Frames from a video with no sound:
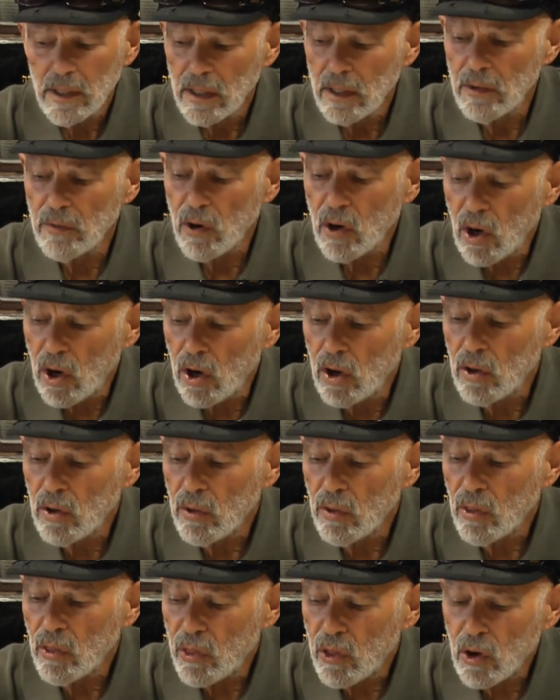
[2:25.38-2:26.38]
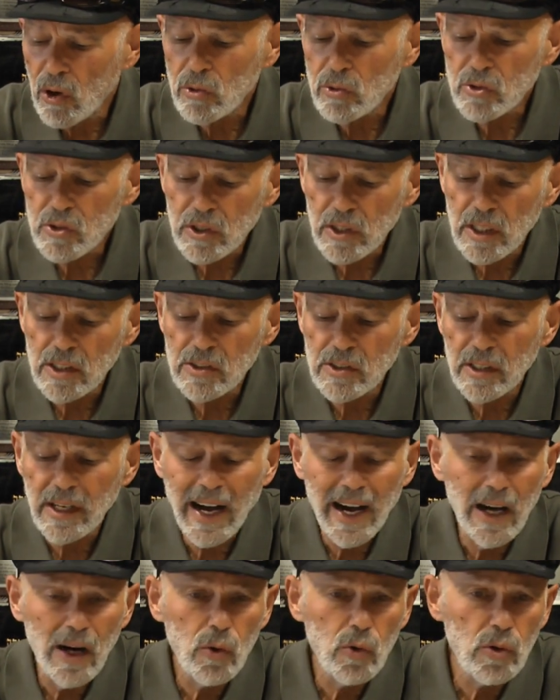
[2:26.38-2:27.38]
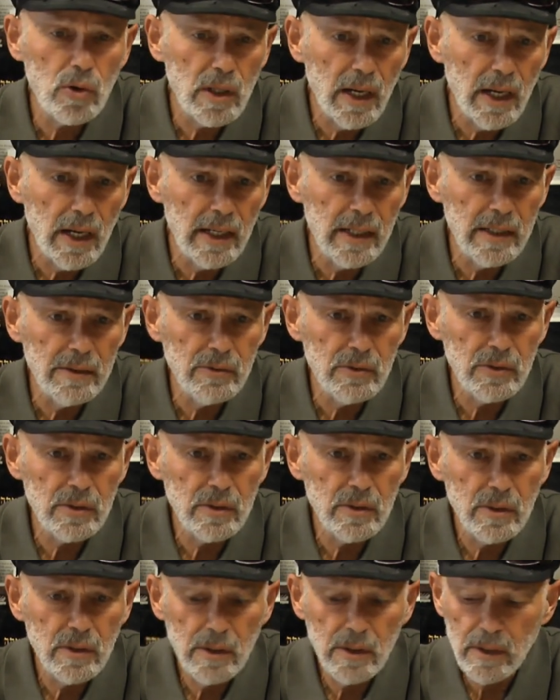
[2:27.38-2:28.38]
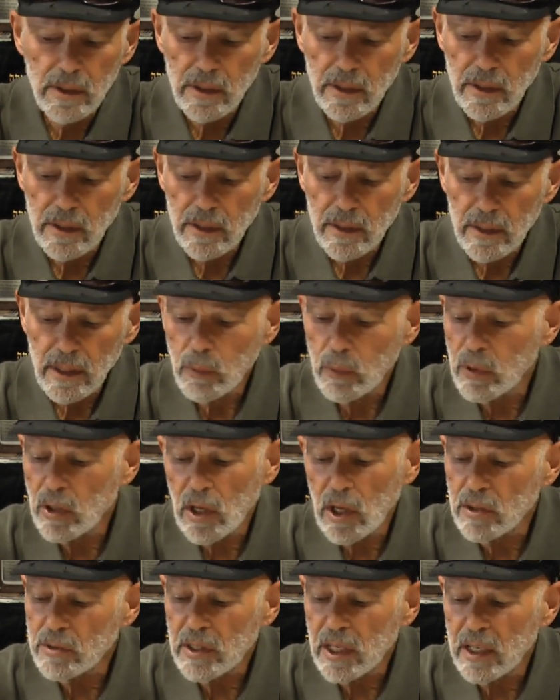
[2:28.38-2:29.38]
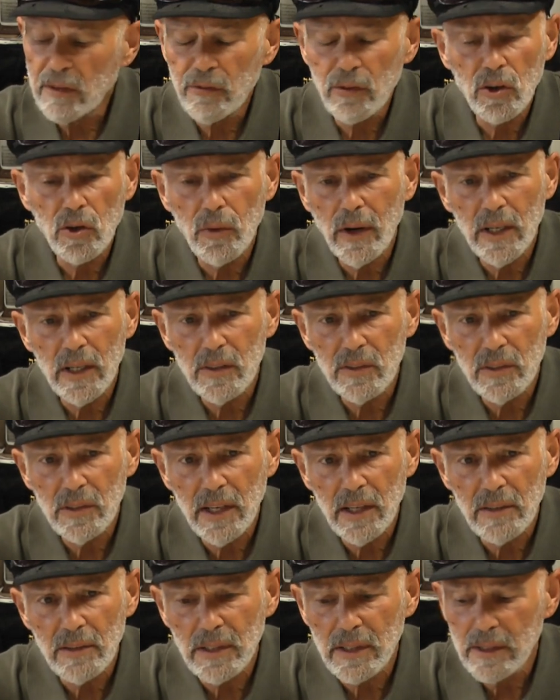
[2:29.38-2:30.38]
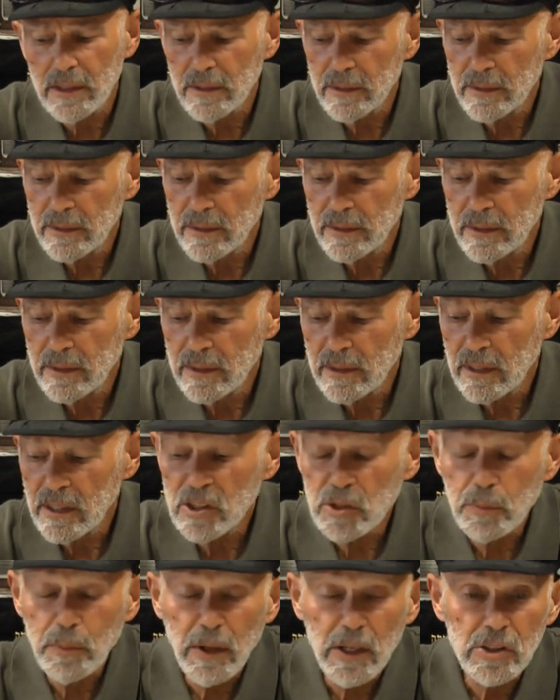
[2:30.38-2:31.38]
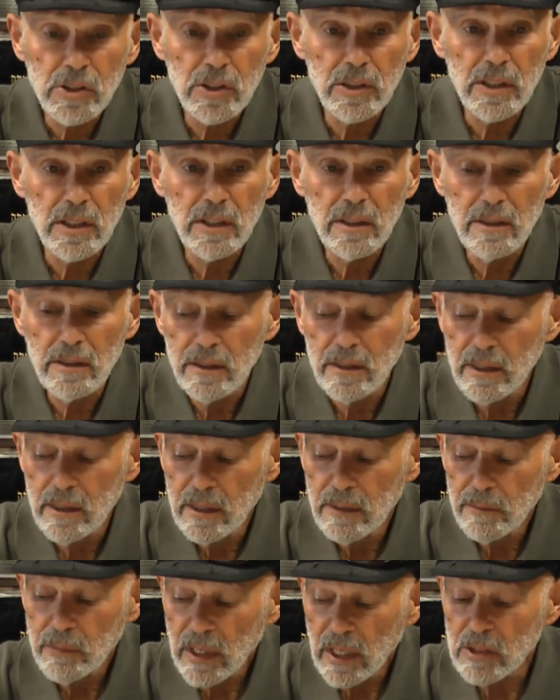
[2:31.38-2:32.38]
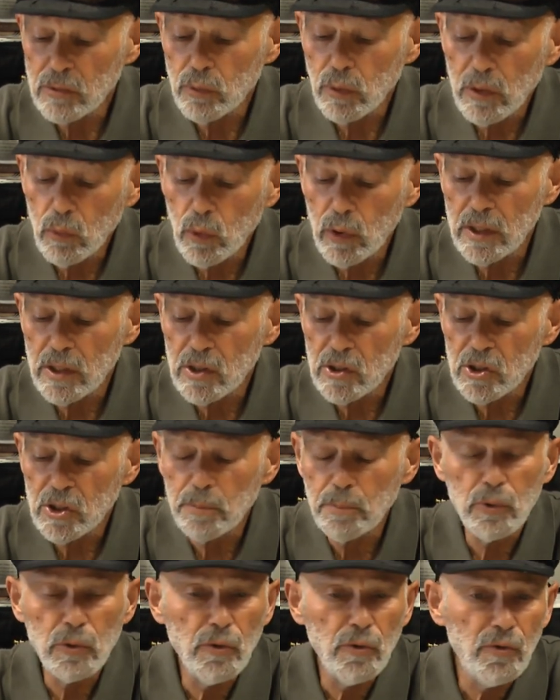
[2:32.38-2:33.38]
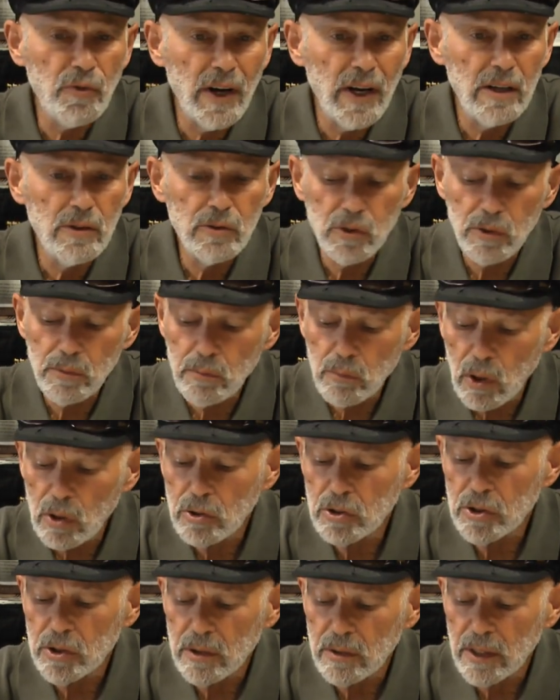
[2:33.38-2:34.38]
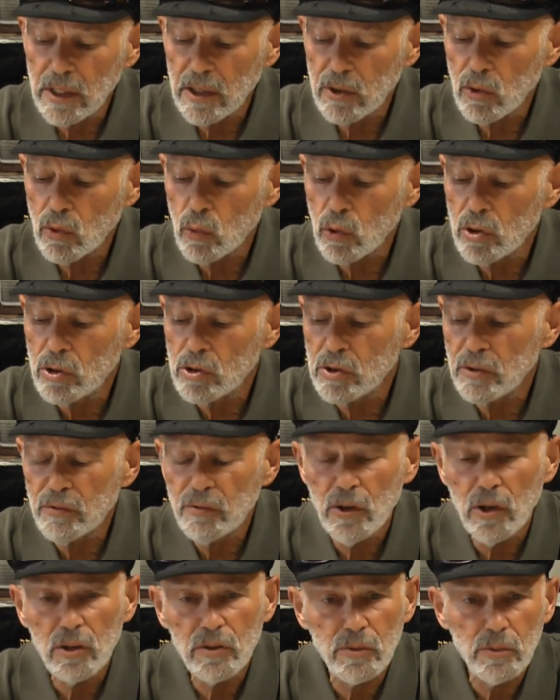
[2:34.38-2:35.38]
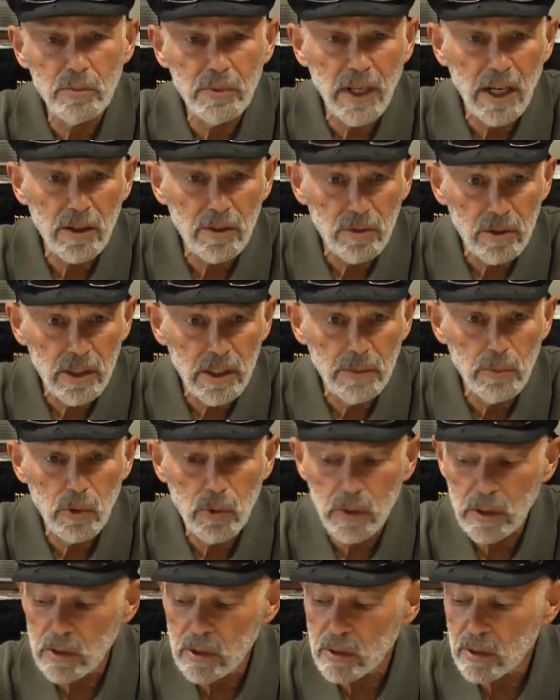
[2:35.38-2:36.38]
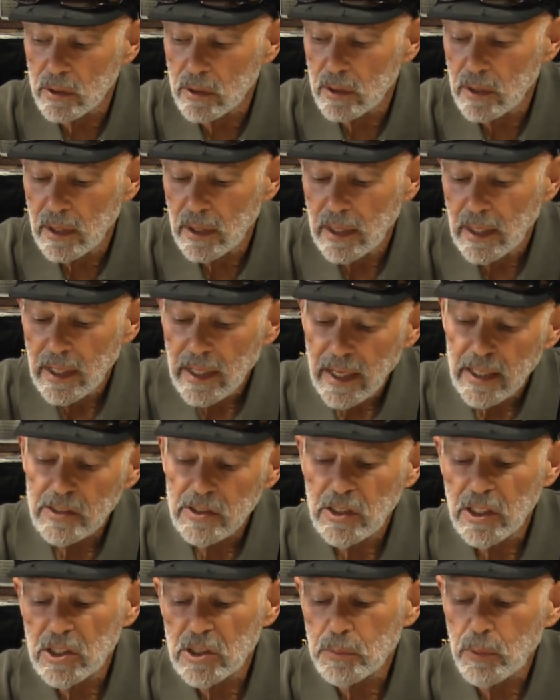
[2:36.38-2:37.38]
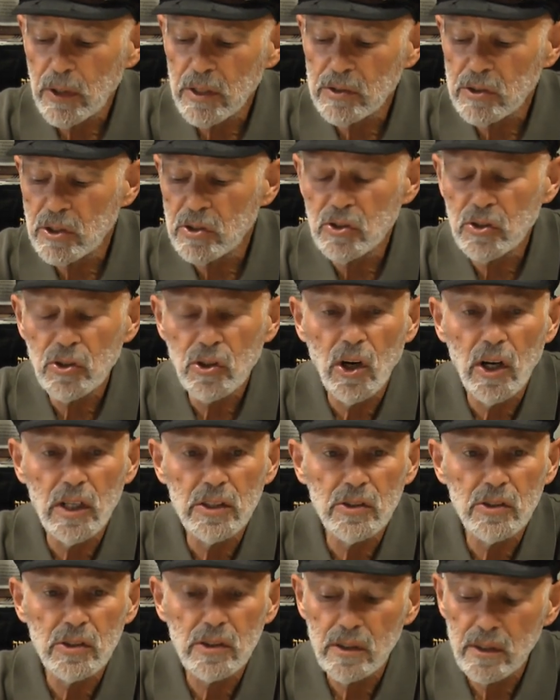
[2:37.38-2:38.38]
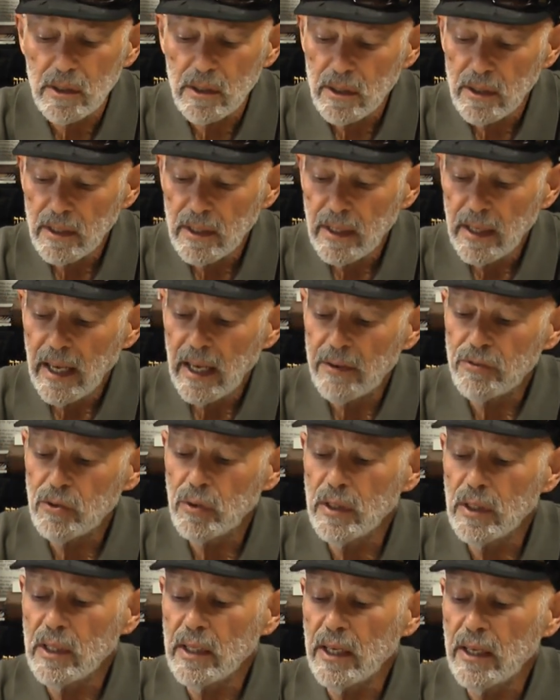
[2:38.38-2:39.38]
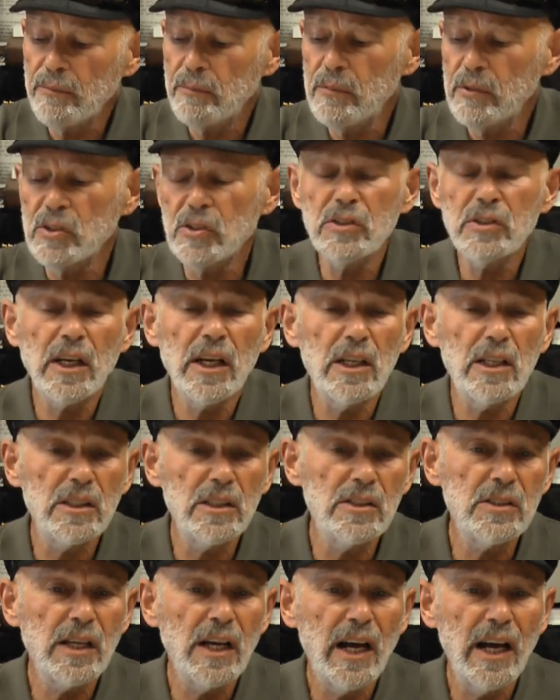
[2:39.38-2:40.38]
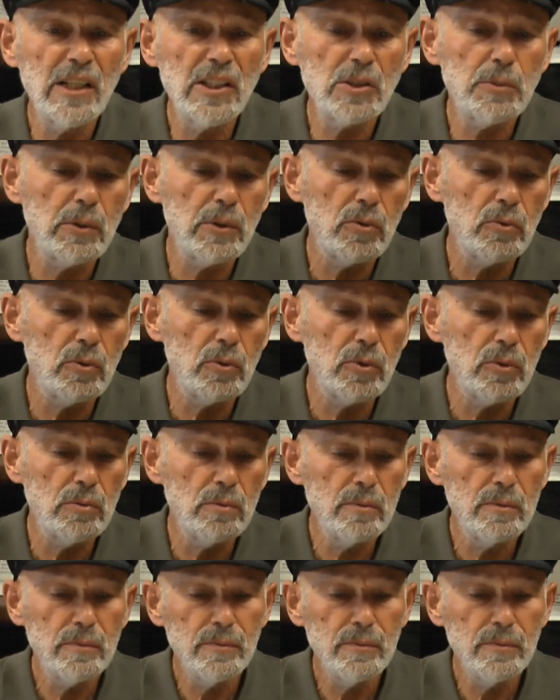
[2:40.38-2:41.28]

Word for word: of all those things in our lives that we all take for granted daily, especially as we witnessed the profound emotion that her words evoked from Doctor Liebowitz as he expressed his thoughts after he left Missus Kelly's hospital room.